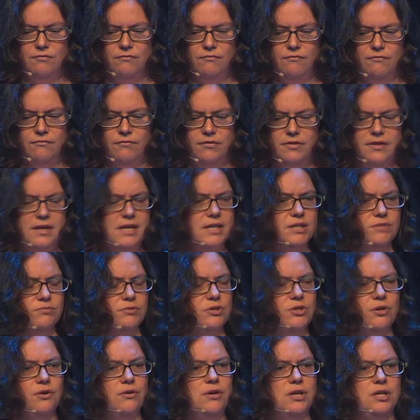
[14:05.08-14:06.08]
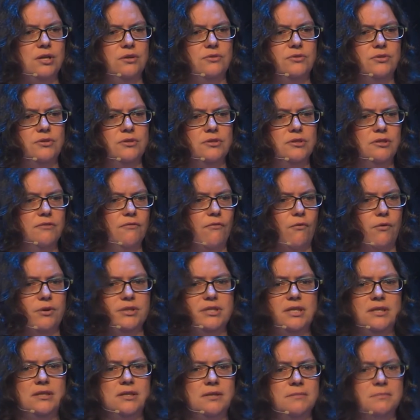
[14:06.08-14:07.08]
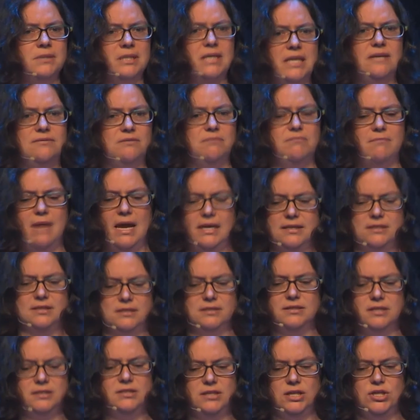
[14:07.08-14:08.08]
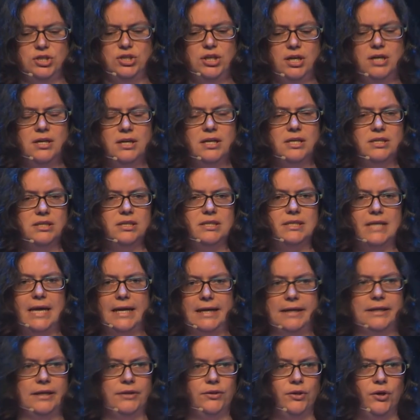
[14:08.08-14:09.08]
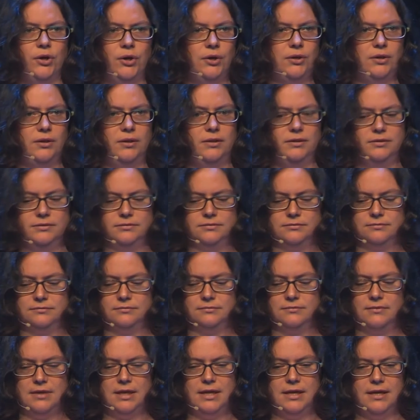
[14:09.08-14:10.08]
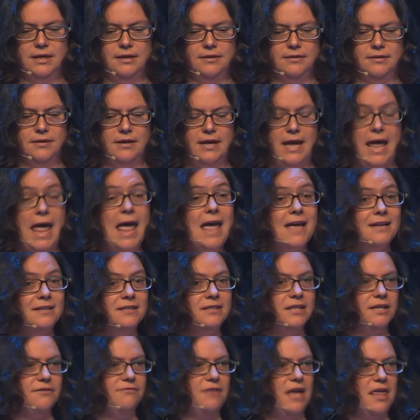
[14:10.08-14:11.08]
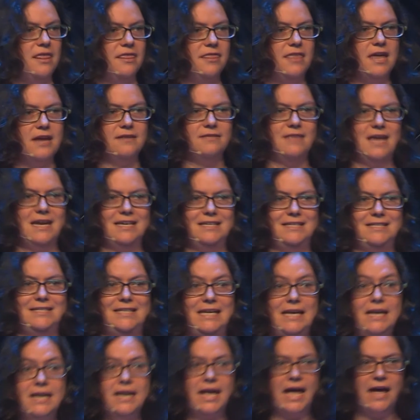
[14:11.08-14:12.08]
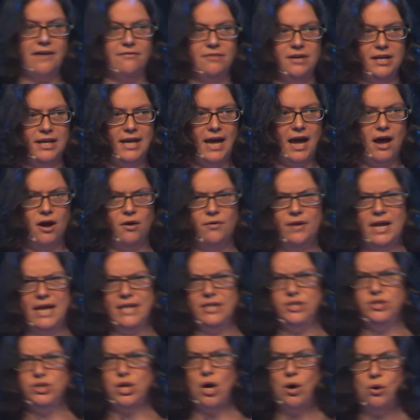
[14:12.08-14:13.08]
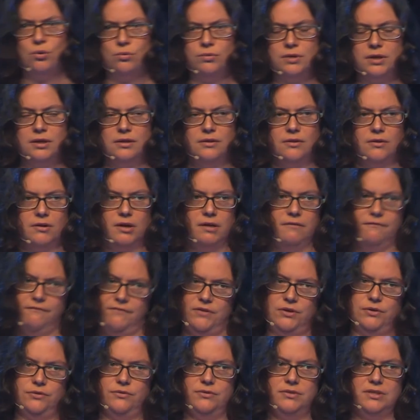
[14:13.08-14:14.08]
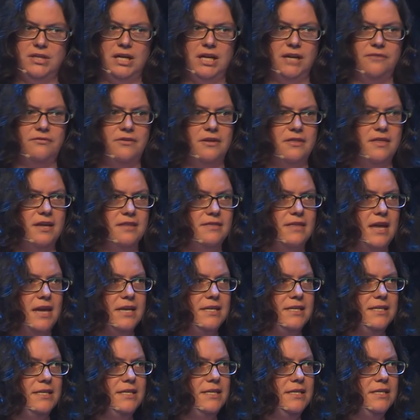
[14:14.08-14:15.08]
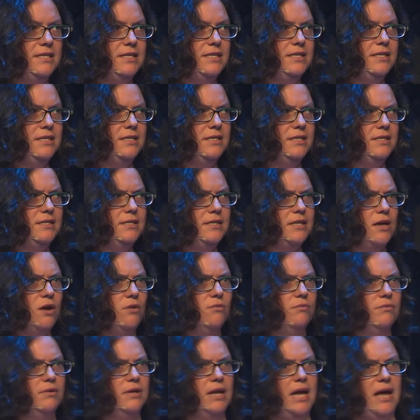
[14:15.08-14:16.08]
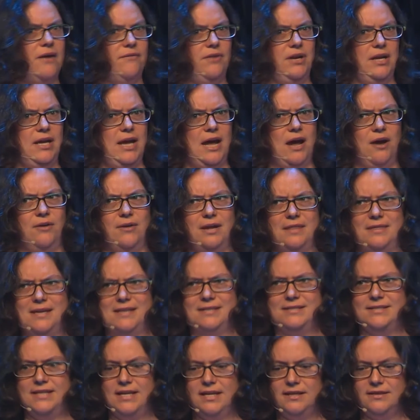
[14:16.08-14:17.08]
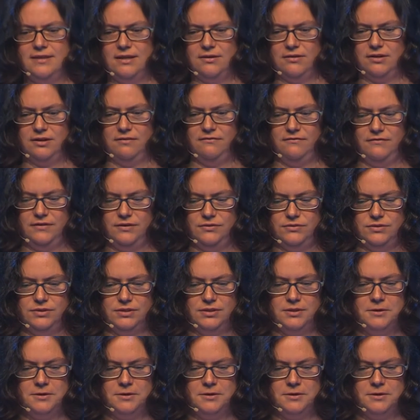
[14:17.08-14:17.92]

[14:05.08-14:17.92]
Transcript: for these returning users, forcing them to even make this decision is yet another hurdle. And if they think they did have an account and don't, they're confused. And if they think they don't have an account and they did, they're confused.